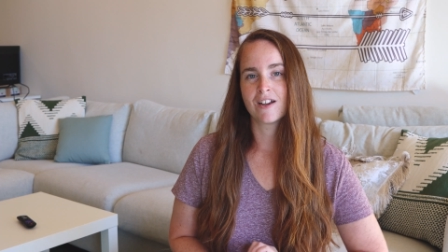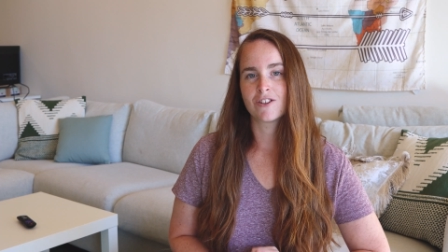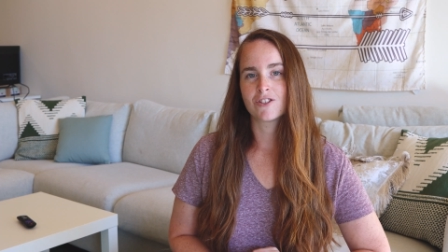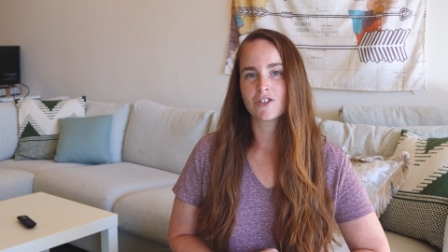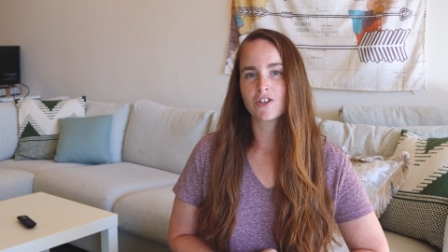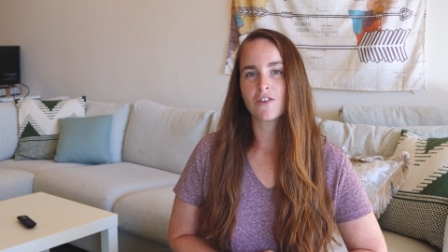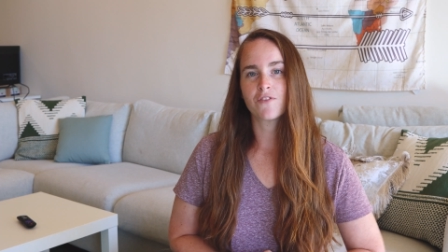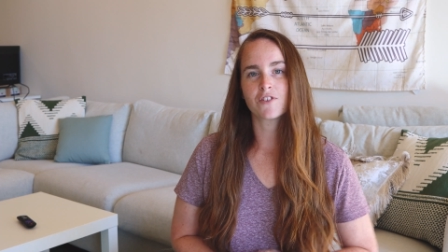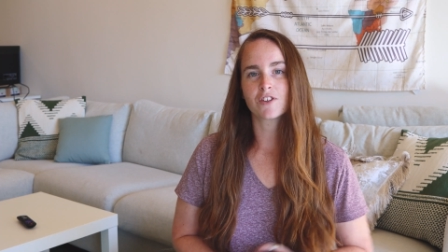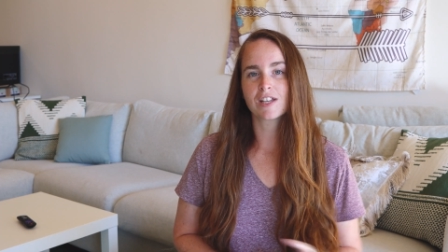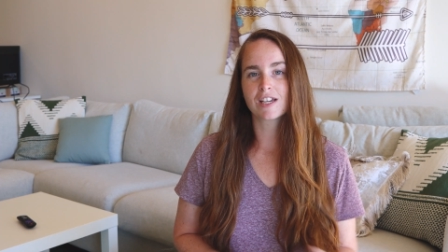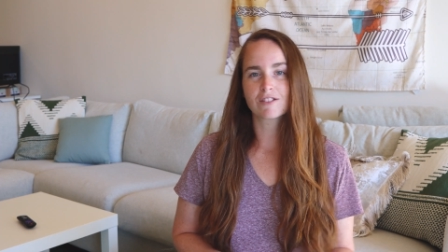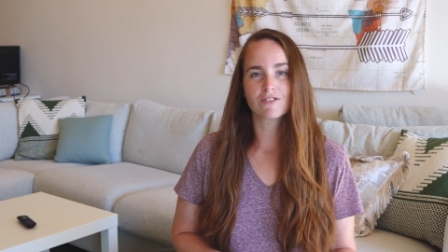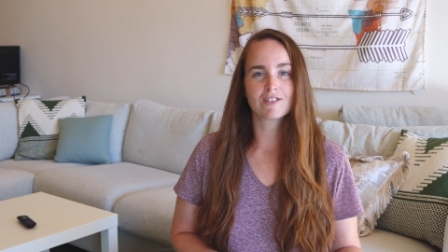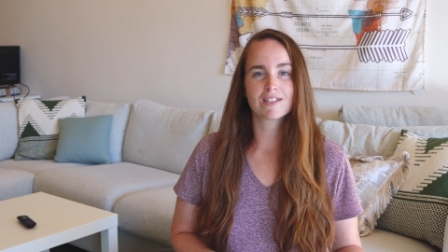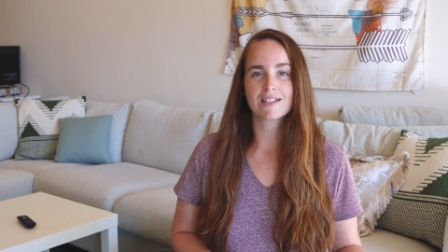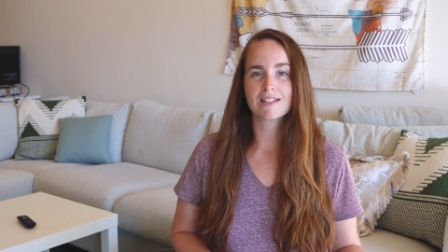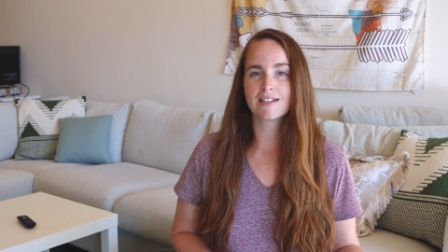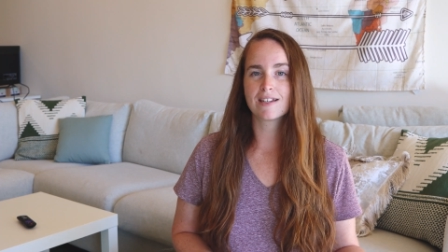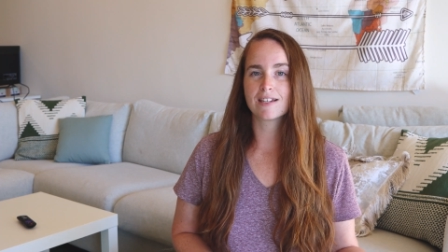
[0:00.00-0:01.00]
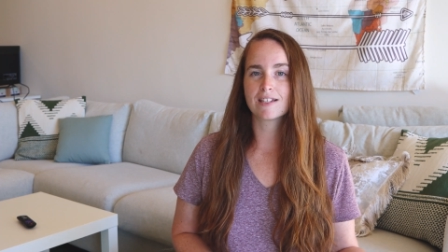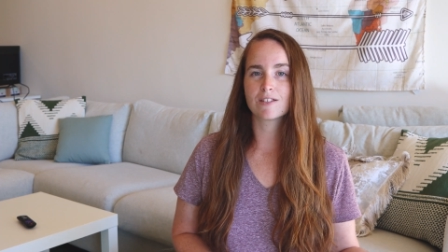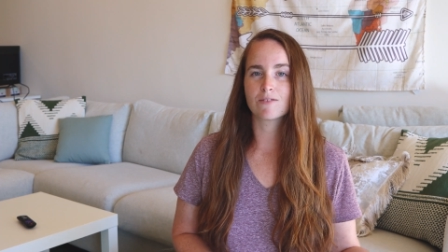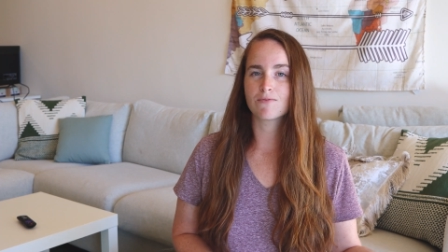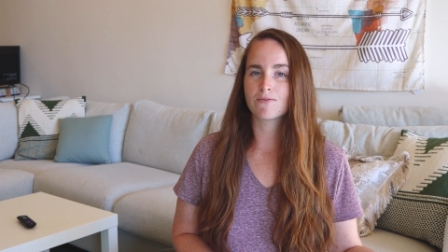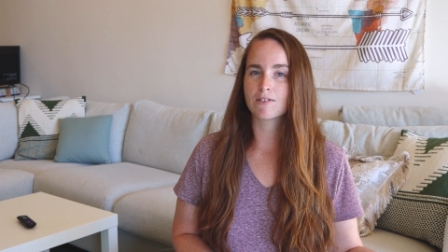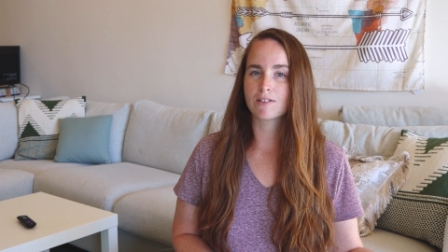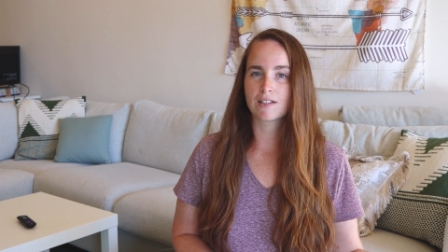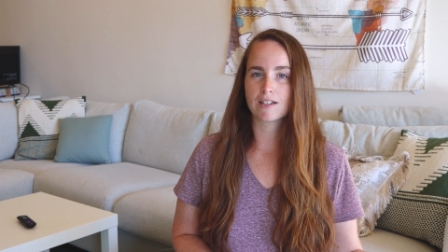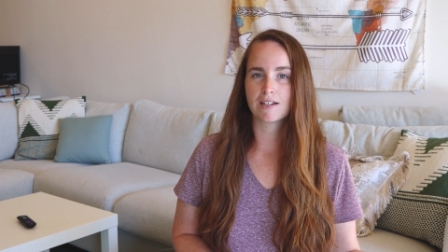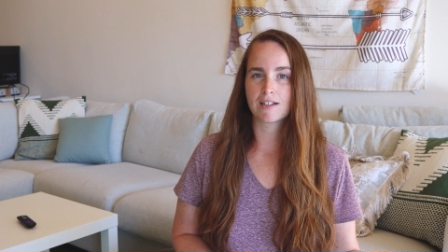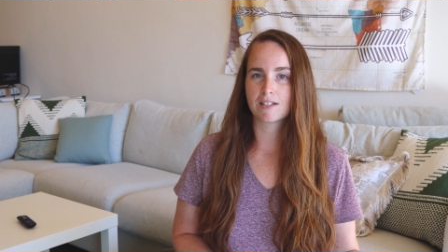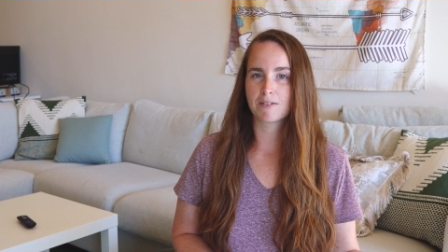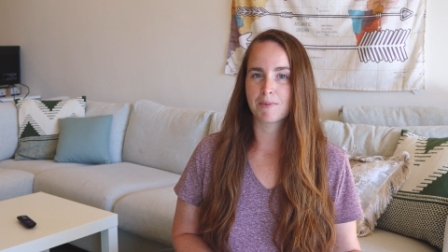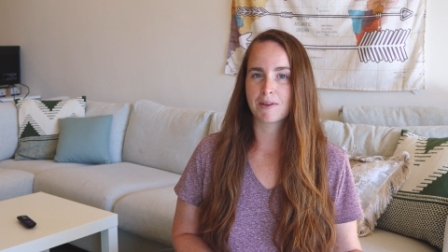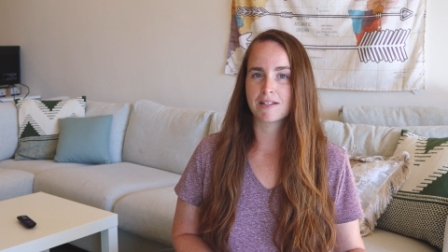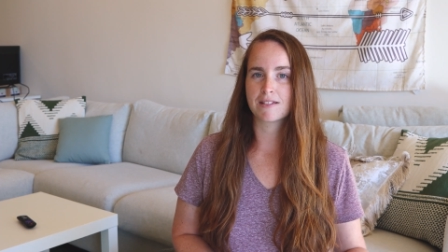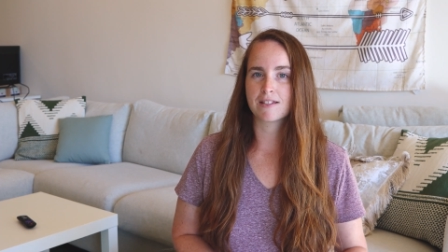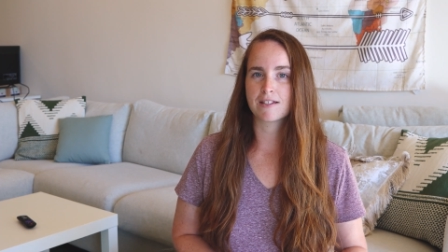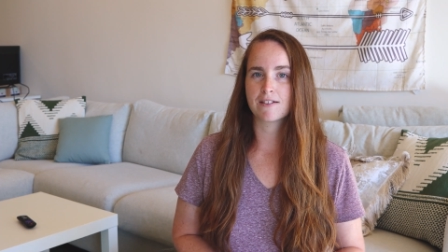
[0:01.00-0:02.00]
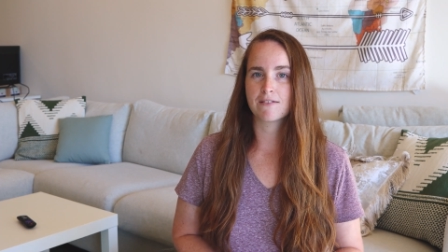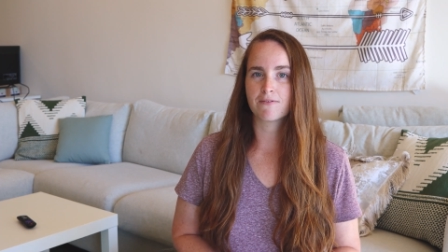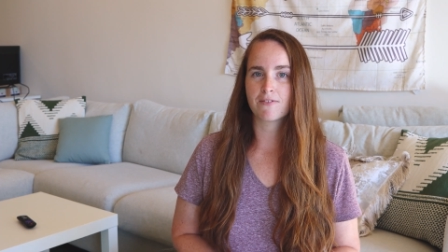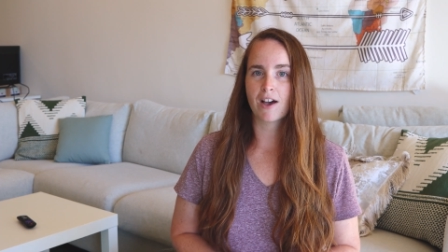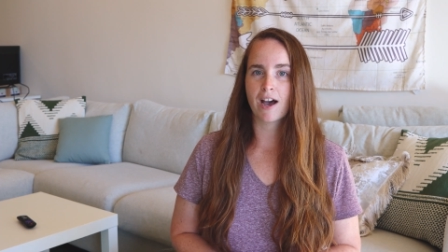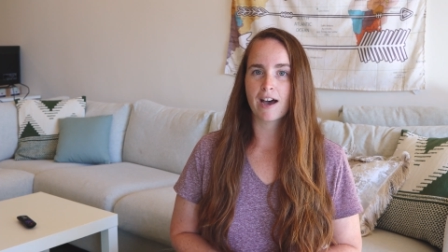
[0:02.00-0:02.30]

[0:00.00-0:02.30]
So for electricity, it's really inexpensive.